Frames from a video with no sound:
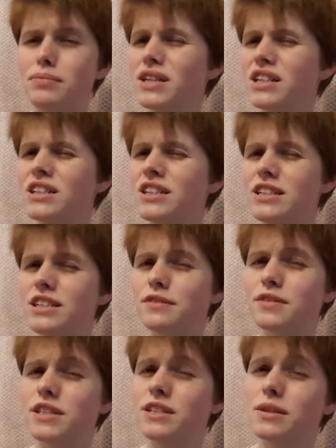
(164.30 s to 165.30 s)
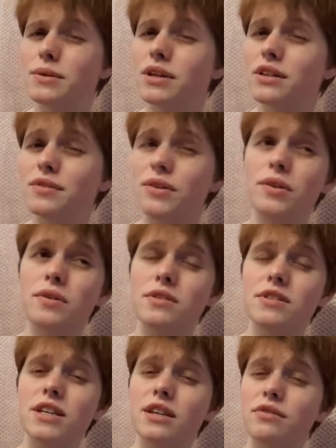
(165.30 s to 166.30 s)
But at least I've seen quite a few
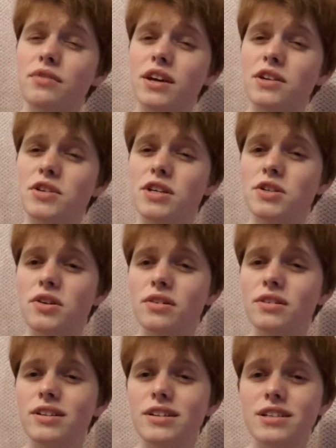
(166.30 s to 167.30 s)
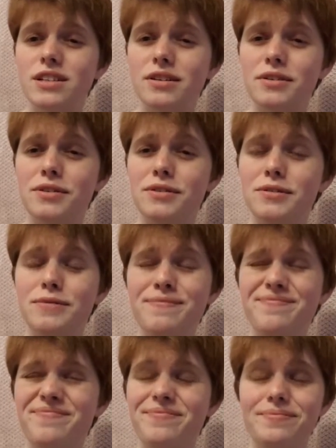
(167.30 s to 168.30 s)
using fair trade chocolates, so
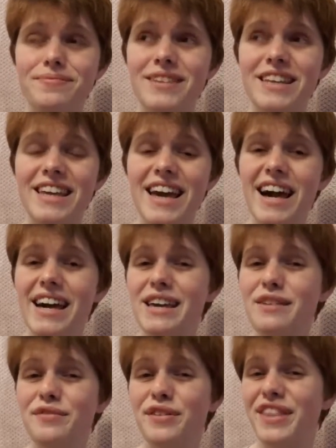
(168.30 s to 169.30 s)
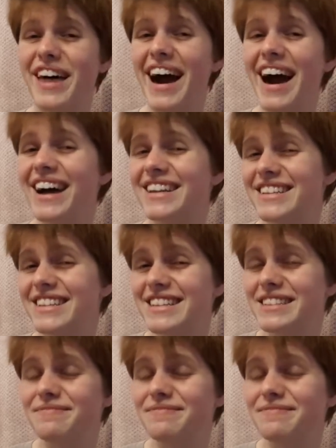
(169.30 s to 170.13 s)
yay for that.